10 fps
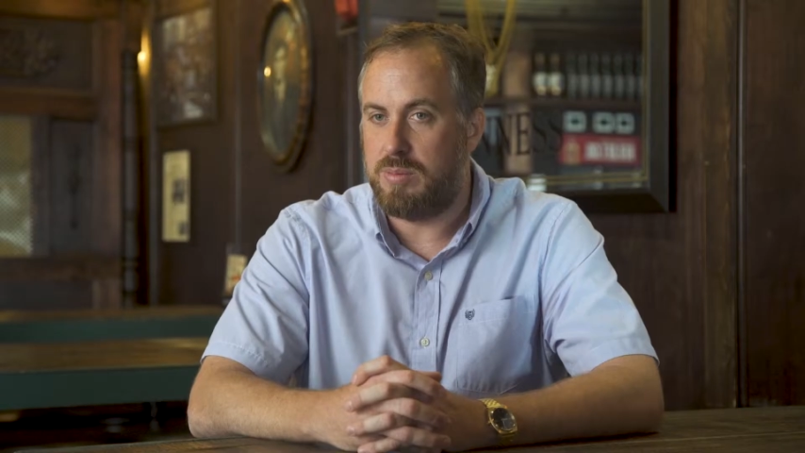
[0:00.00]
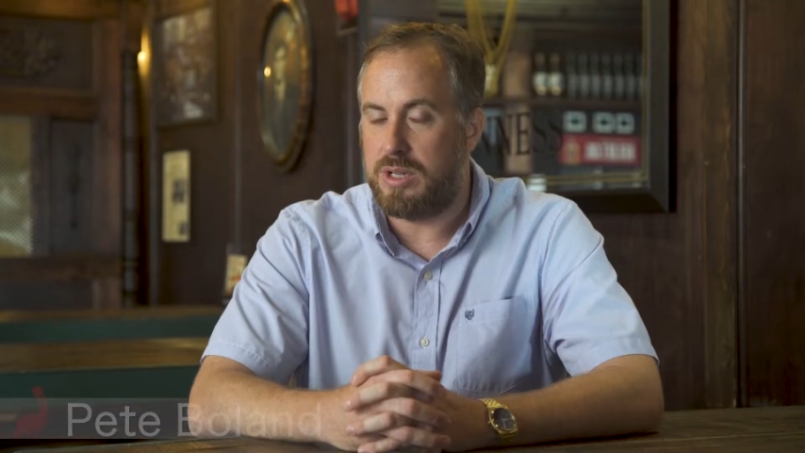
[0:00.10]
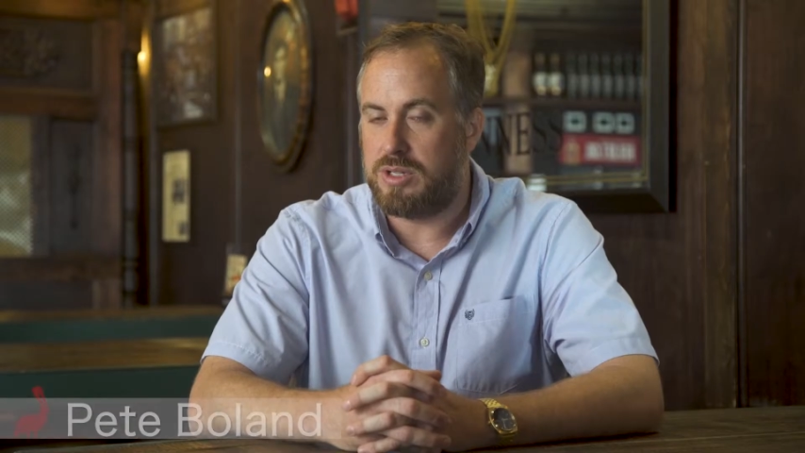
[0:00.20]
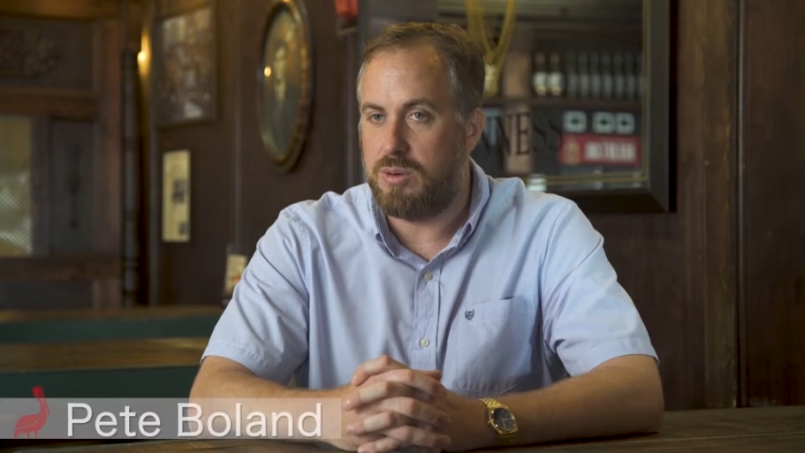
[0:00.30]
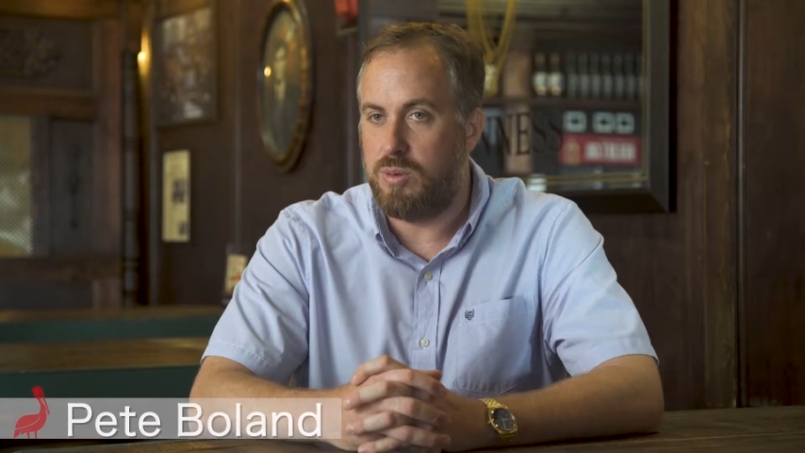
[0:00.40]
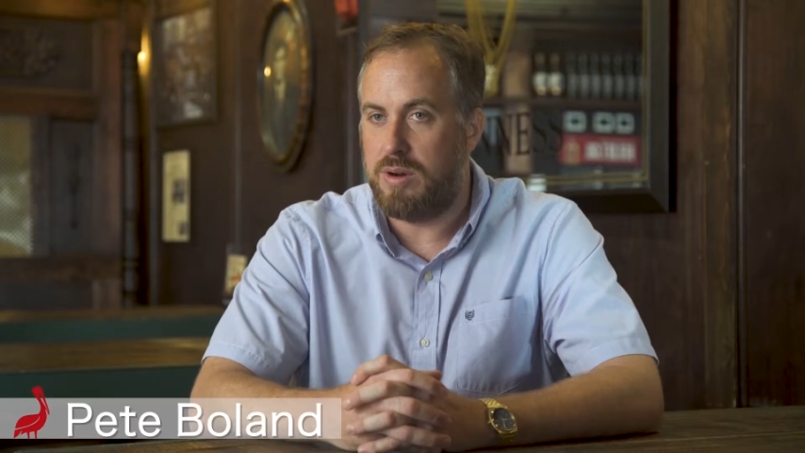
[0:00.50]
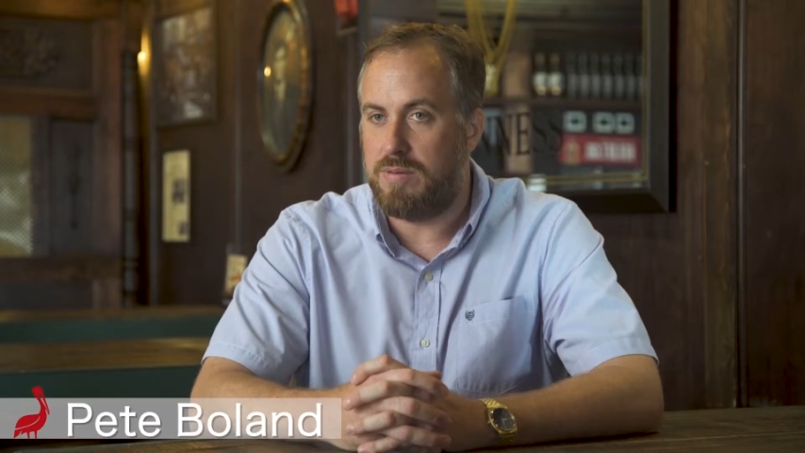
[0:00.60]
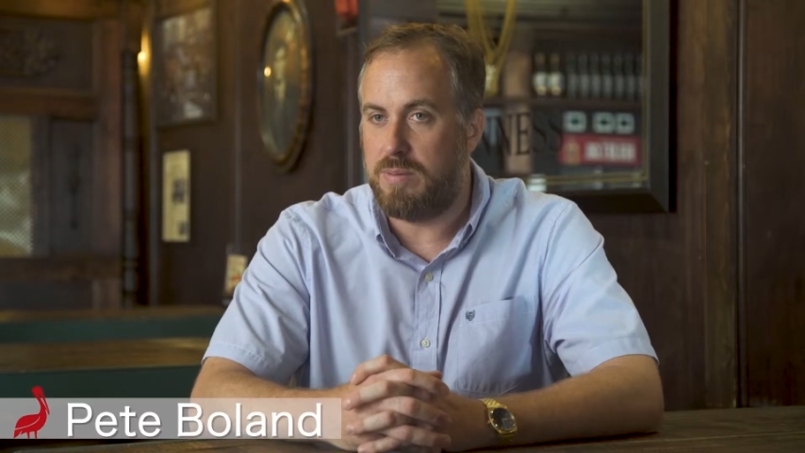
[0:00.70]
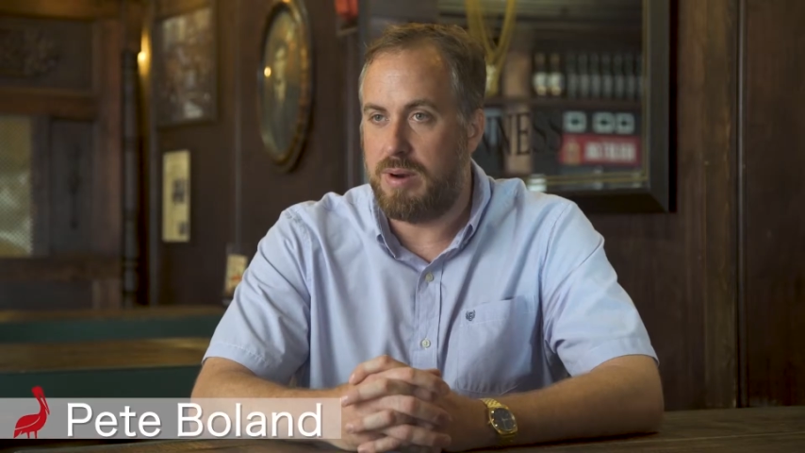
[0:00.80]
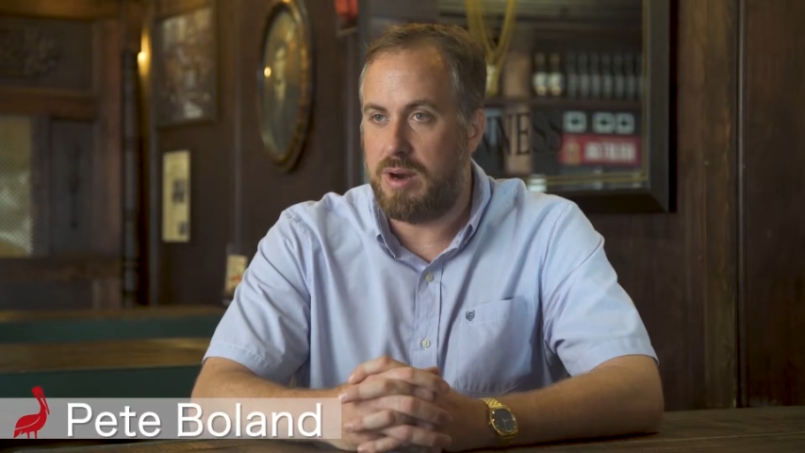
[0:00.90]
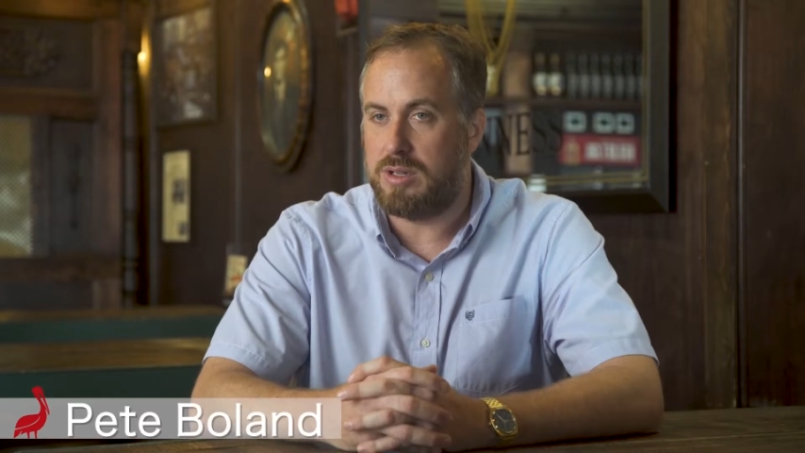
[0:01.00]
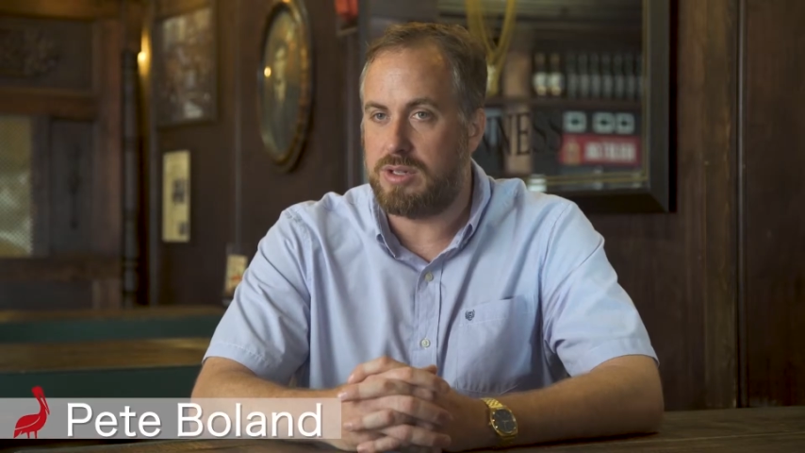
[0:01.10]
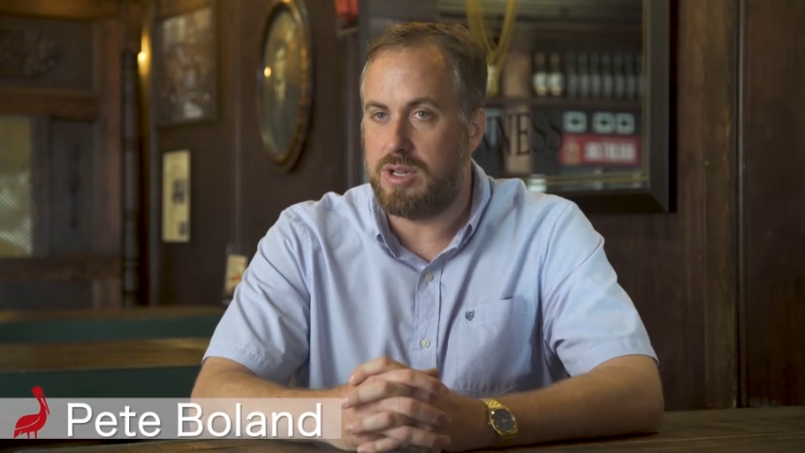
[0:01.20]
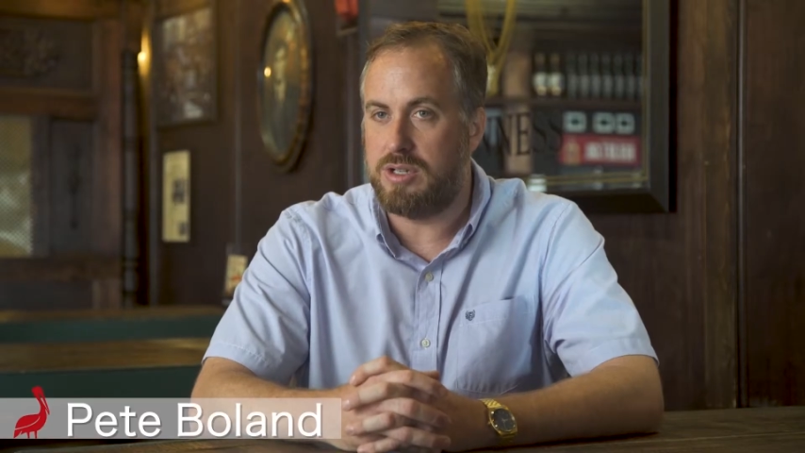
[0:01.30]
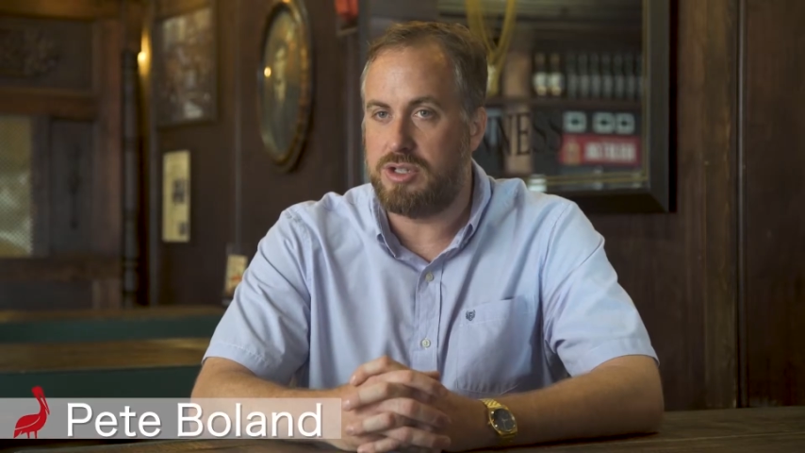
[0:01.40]
my two wonderful
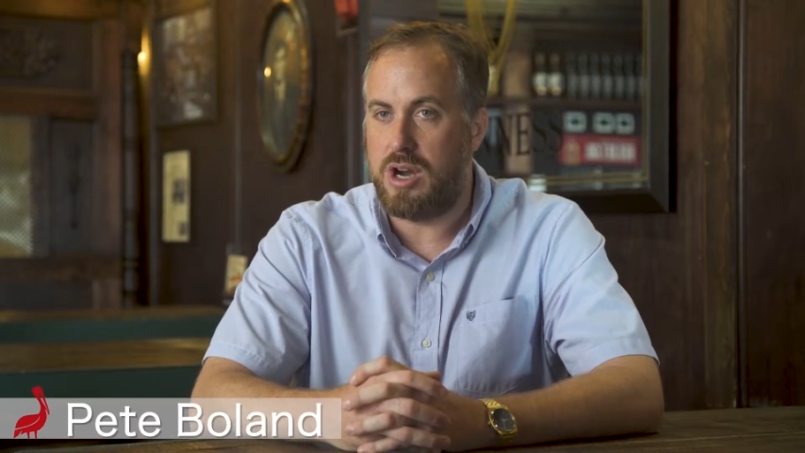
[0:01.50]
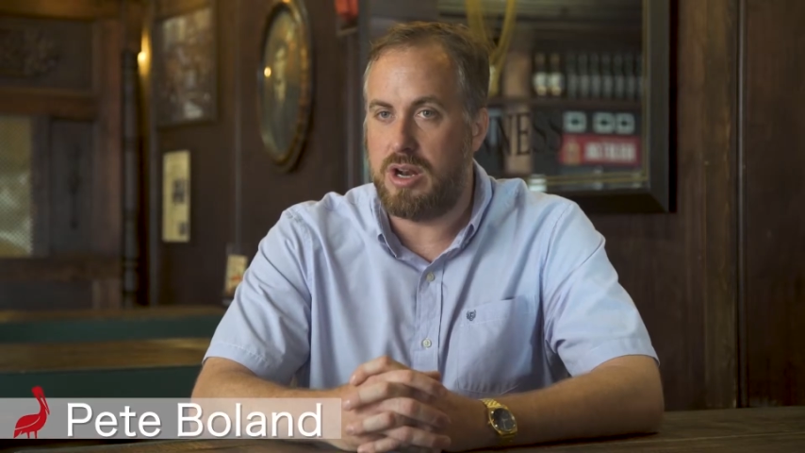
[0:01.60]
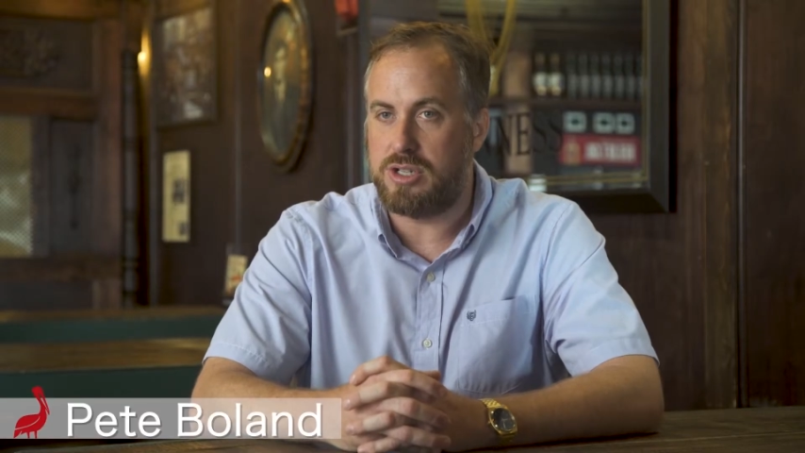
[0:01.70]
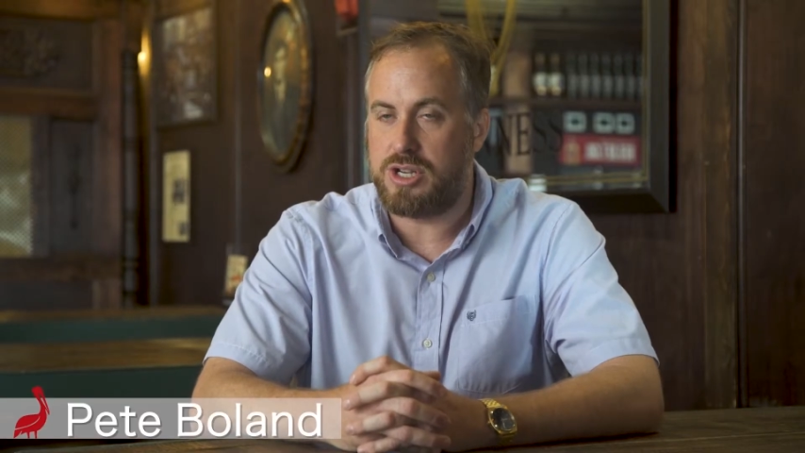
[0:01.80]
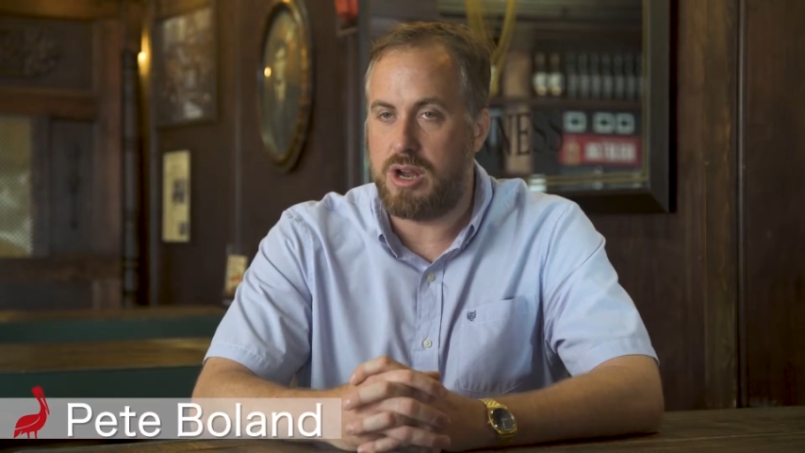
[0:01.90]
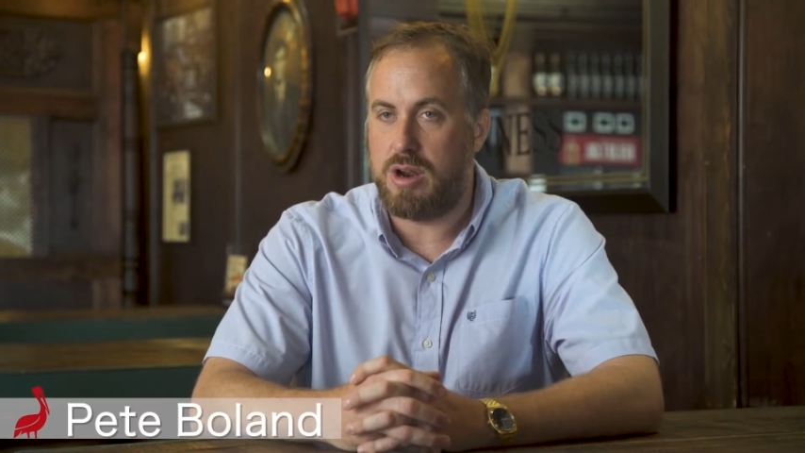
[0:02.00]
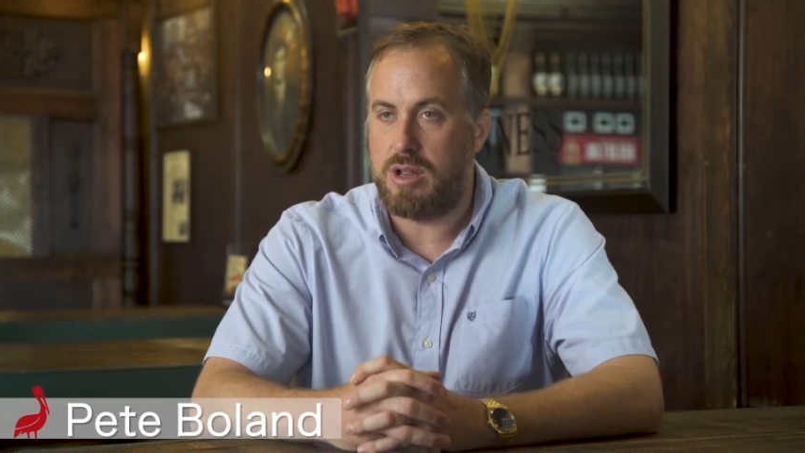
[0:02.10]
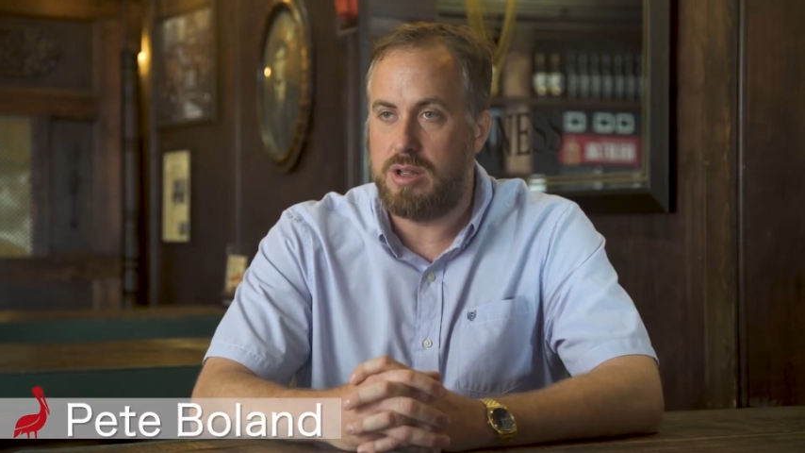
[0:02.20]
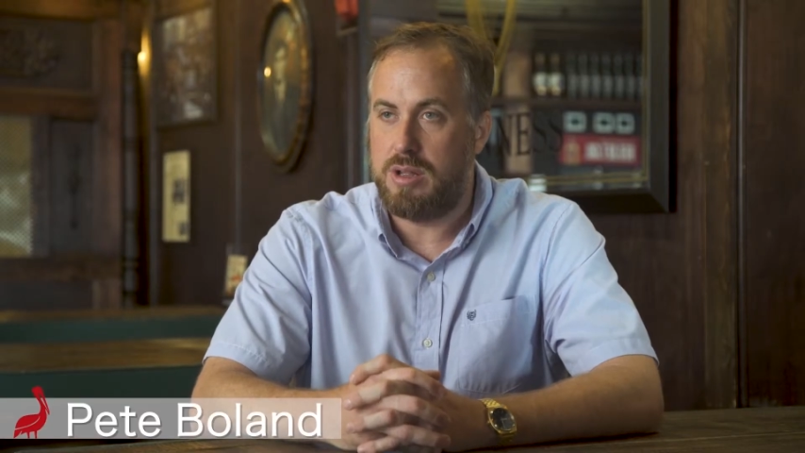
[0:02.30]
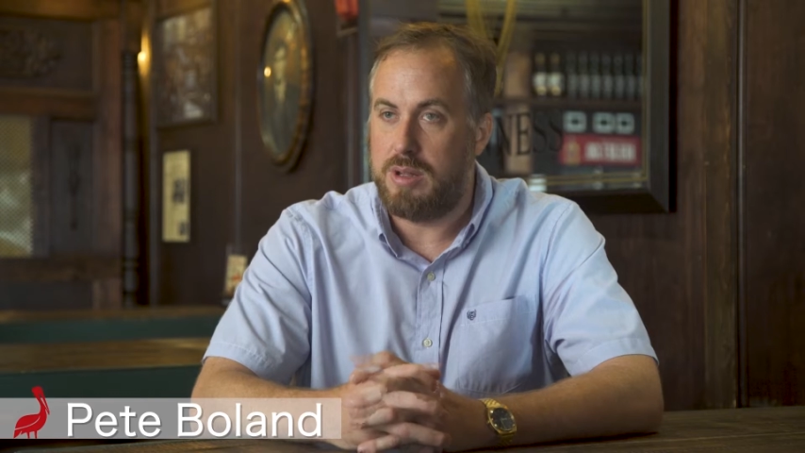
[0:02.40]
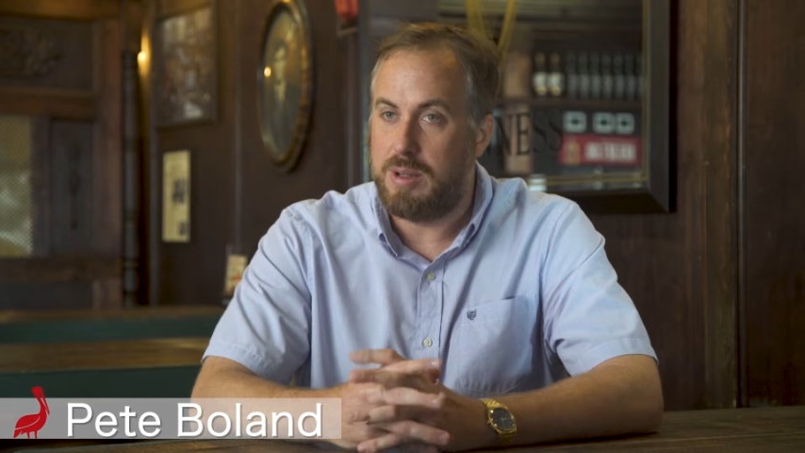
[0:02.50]
parents, John and Sherry.